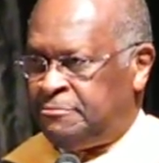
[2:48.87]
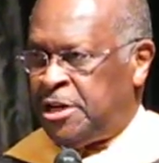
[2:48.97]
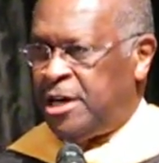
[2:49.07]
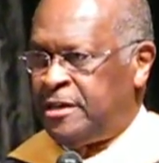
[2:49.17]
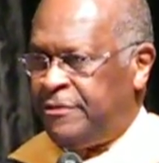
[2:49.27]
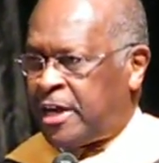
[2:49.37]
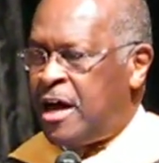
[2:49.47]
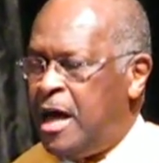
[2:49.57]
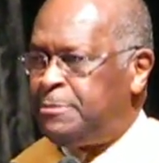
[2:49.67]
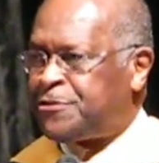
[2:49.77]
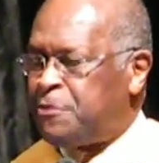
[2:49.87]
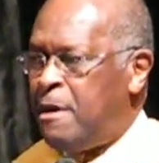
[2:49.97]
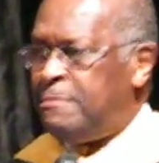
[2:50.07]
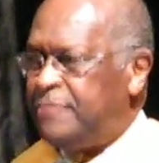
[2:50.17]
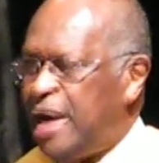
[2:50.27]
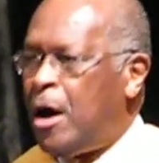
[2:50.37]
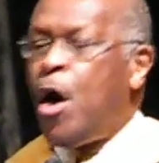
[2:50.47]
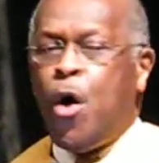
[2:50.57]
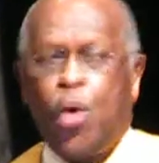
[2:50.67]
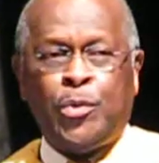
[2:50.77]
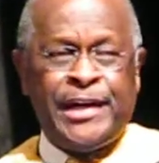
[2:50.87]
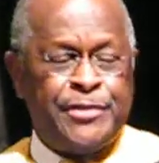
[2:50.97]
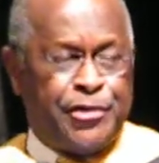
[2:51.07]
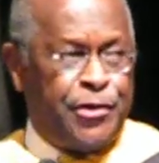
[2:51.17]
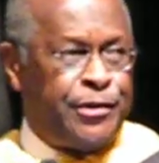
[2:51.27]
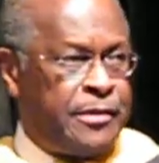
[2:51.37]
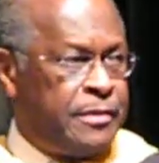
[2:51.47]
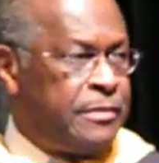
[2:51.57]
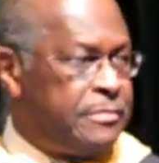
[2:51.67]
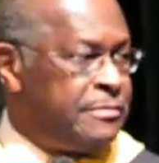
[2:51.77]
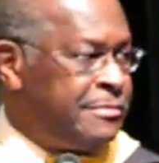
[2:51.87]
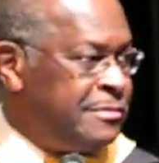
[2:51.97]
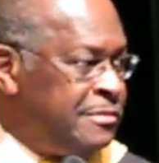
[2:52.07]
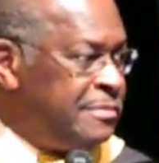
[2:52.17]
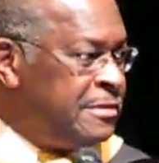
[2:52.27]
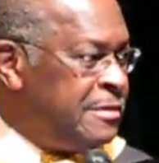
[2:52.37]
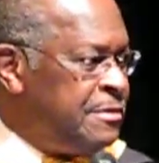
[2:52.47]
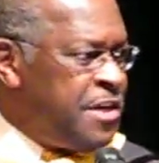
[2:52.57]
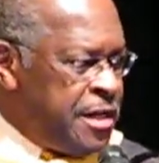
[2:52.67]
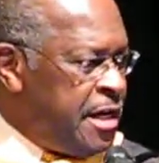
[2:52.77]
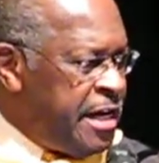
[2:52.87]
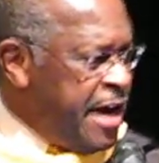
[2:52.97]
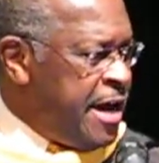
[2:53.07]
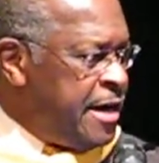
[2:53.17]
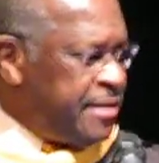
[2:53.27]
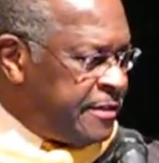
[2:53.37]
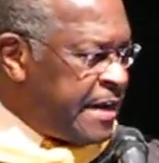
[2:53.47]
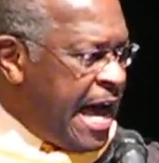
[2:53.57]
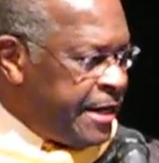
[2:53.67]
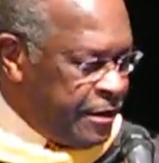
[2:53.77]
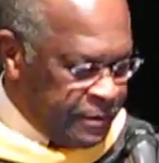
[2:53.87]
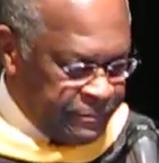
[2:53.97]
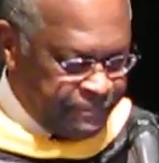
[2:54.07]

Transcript: Part of it comes from their own internal DNA and desire.